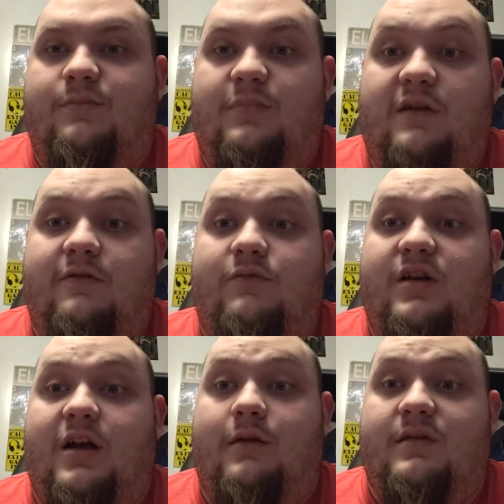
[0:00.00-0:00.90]
But from
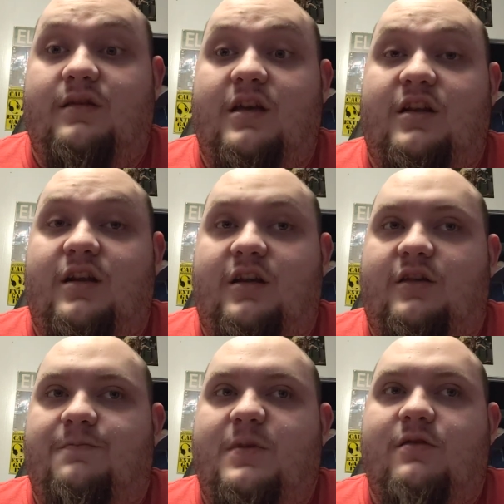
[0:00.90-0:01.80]
what I've seen and
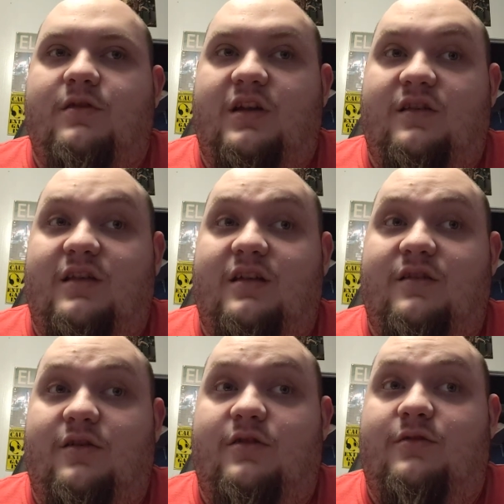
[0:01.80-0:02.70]
experienced, it's
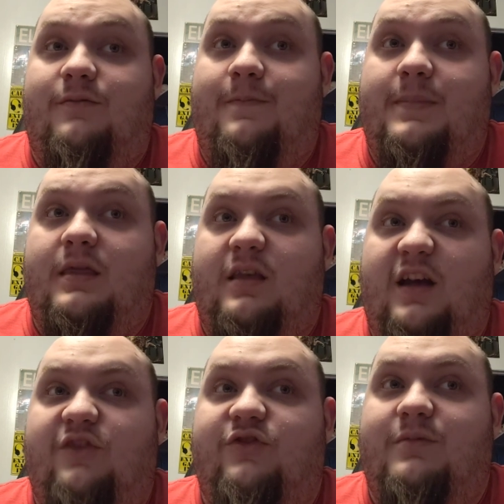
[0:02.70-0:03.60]
all
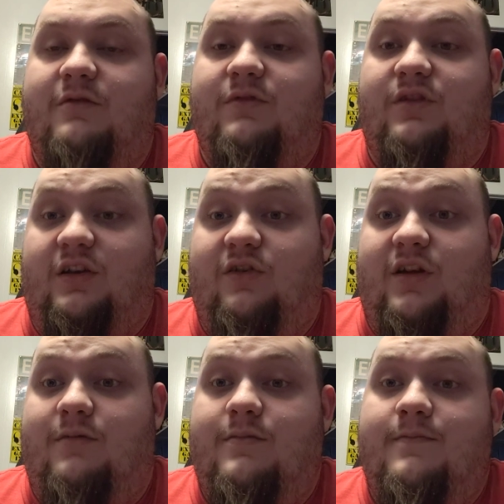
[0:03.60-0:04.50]
actually been really
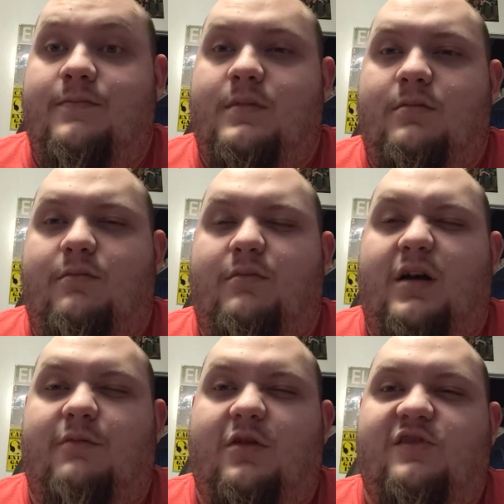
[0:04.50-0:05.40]
good.
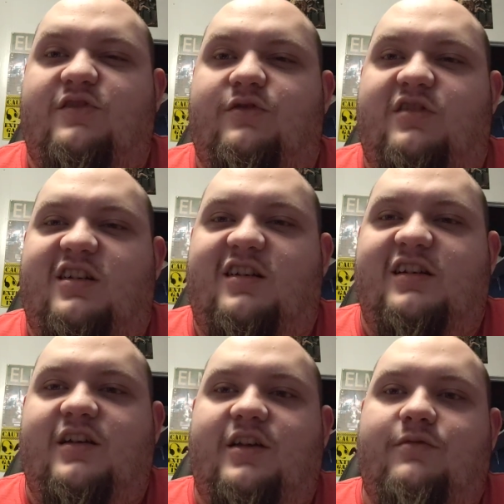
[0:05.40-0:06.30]
My personal
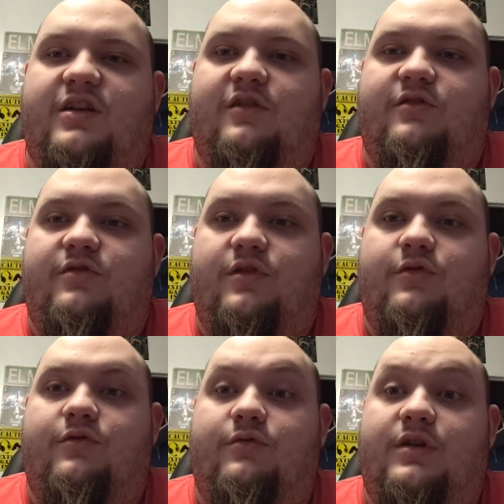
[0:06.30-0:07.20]
highlights would
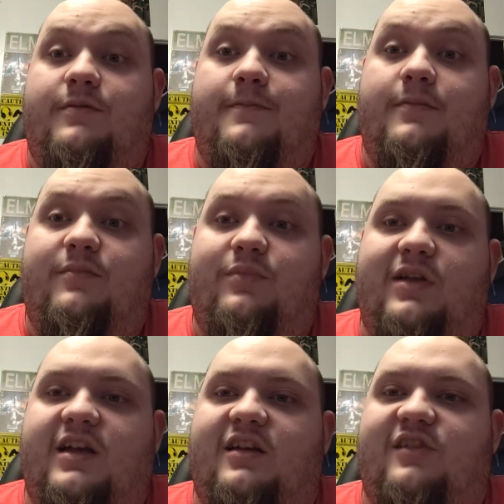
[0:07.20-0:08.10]
include
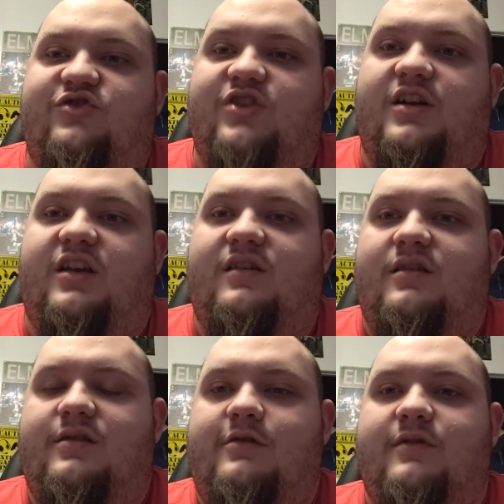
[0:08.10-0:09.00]
playing as Johnny
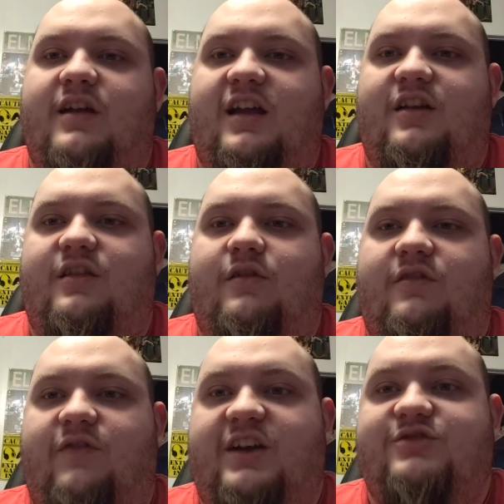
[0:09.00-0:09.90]
Silverhand in
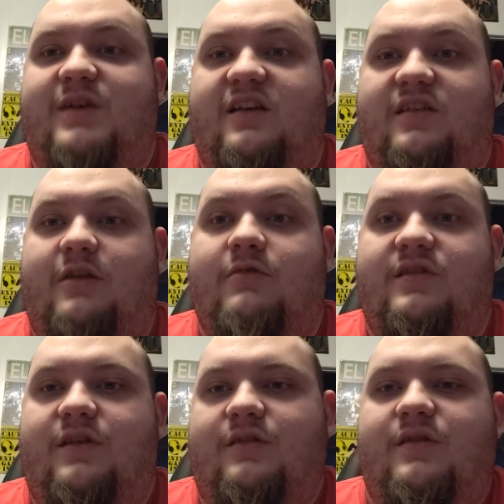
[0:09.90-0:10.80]
those flashback
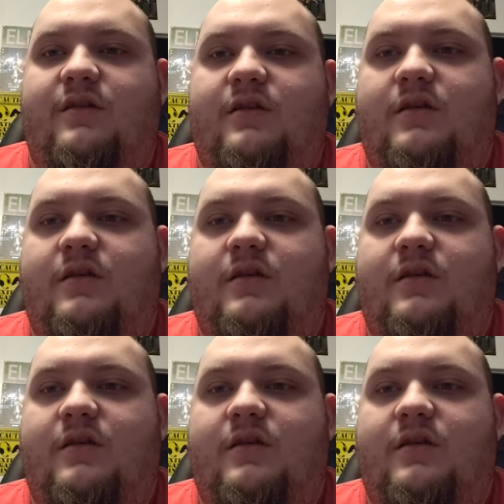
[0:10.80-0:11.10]
sequences,